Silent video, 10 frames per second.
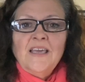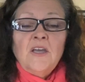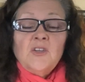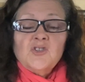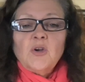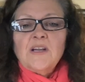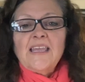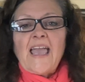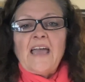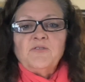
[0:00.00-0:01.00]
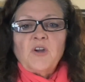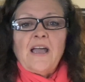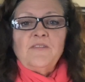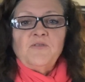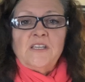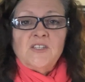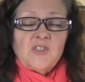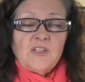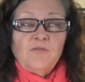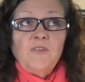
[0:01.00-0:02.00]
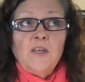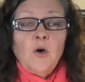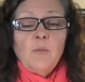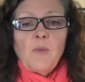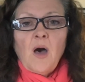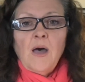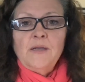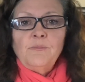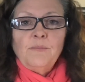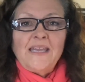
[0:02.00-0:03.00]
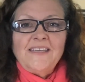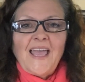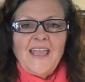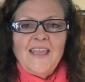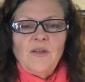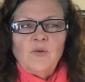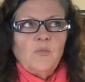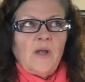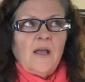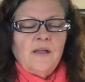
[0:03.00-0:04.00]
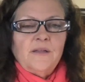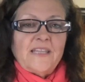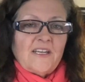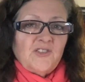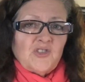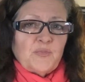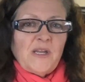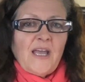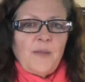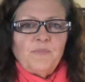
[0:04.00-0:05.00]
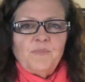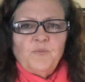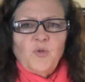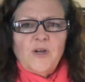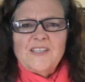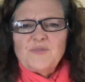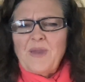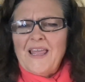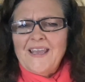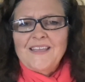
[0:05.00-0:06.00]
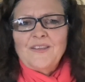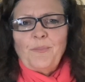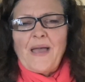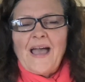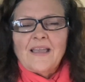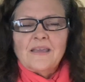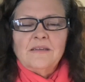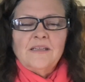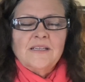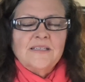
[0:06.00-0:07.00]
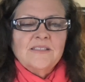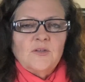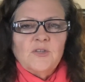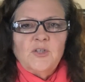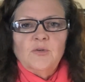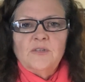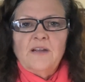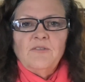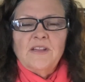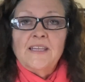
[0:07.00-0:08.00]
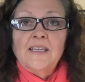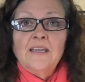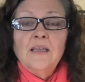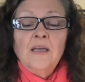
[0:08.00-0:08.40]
Shortly after I finished the film on Monday that I just put up, where he's playing in the back and looking so cute and everything,